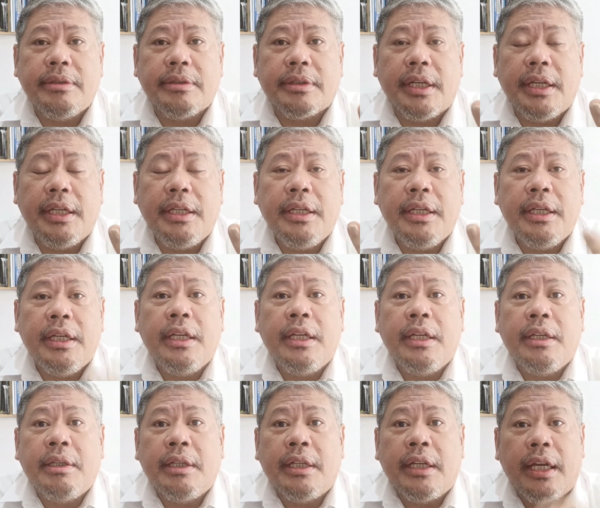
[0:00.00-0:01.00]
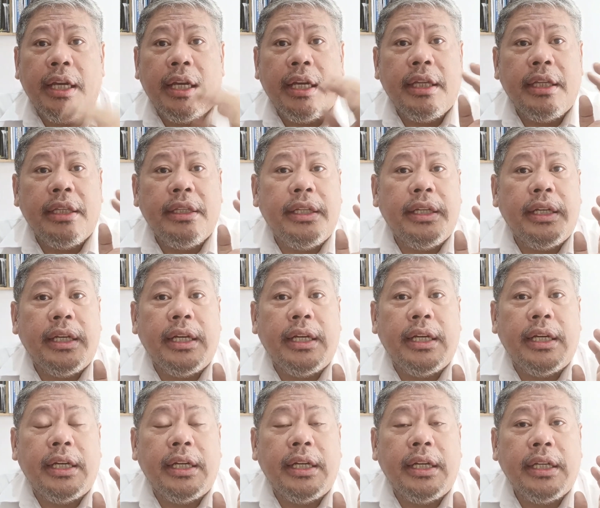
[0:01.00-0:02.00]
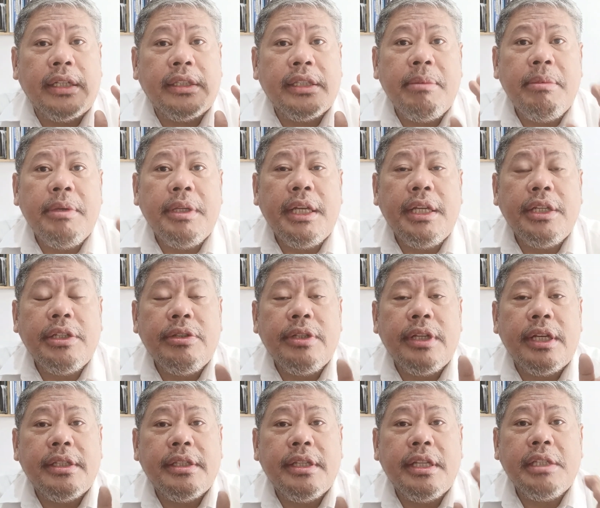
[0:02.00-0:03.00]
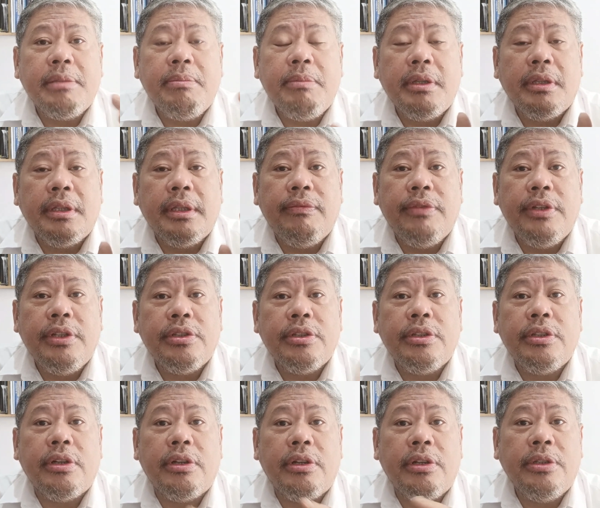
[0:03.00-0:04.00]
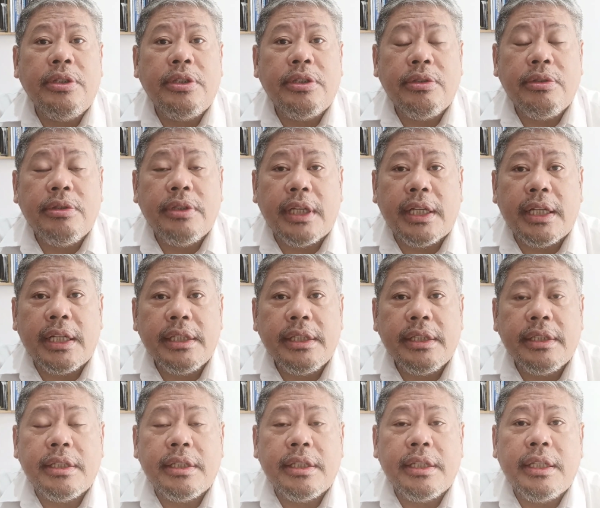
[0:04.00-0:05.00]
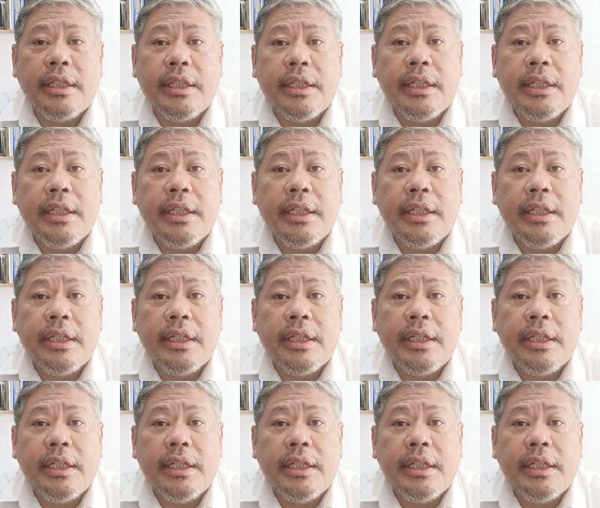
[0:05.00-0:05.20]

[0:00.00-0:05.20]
Okay, and the examination assessment division also does